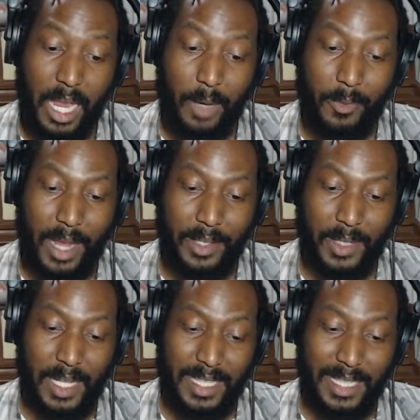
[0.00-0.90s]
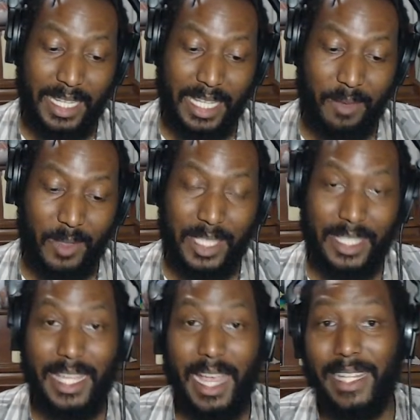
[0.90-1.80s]
rather than give us
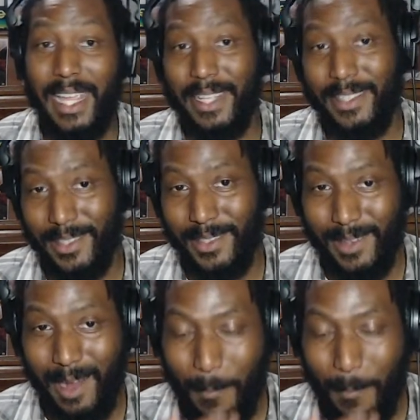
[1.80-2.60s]
exact answers, right?